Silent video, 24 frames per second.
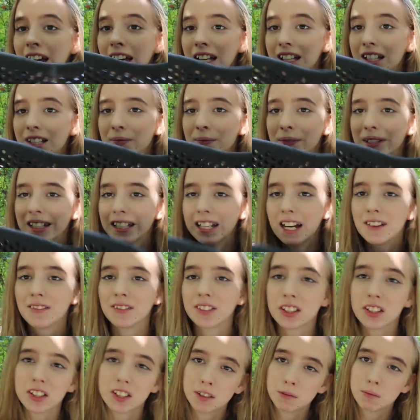in my
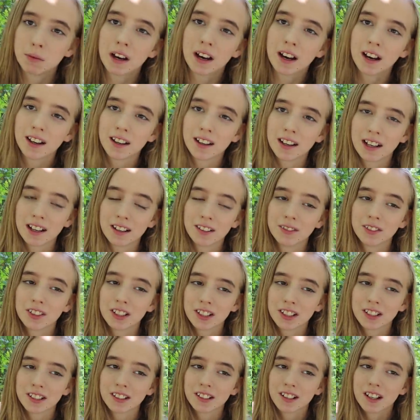cavalry pad. I
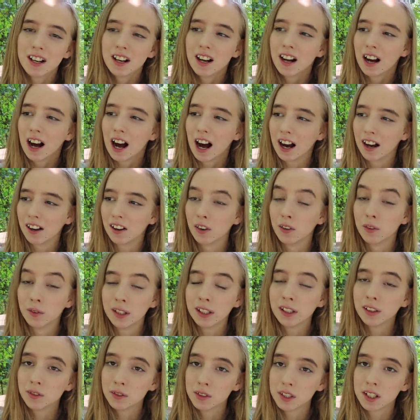just, I
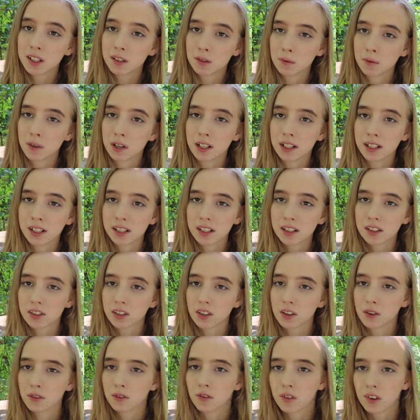only used it once
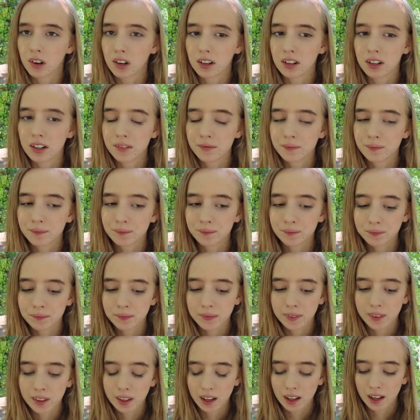so far
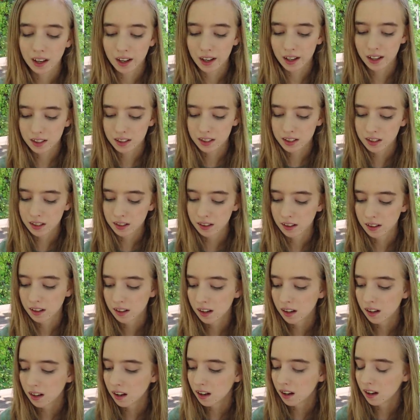and
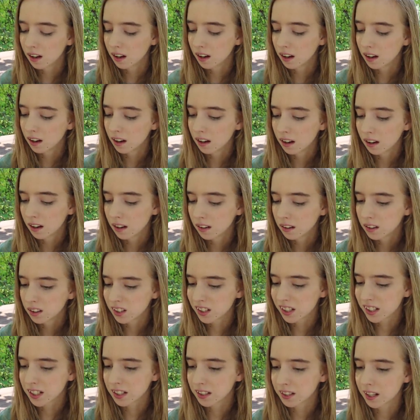
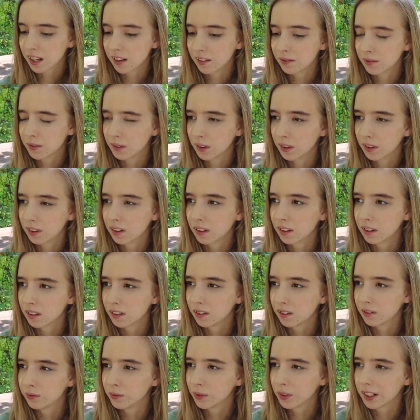just because I've
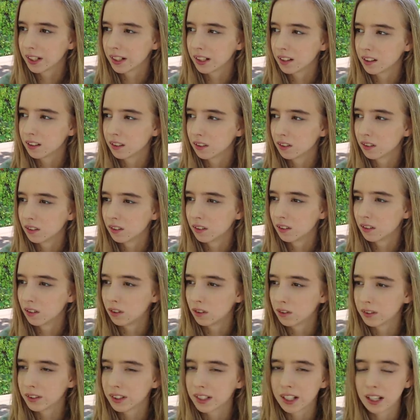ridden
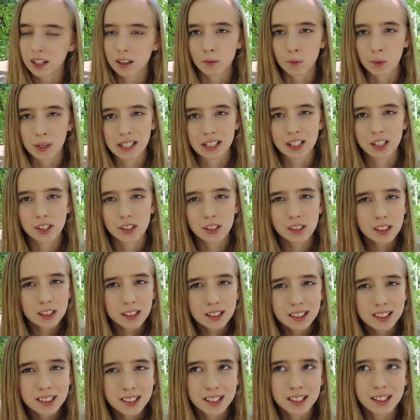only
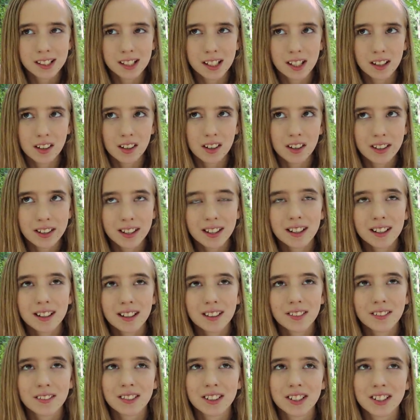Western since I got it,
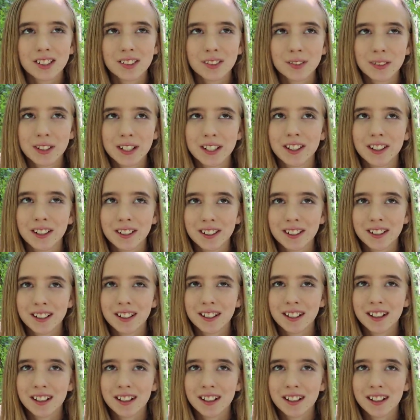which is weird.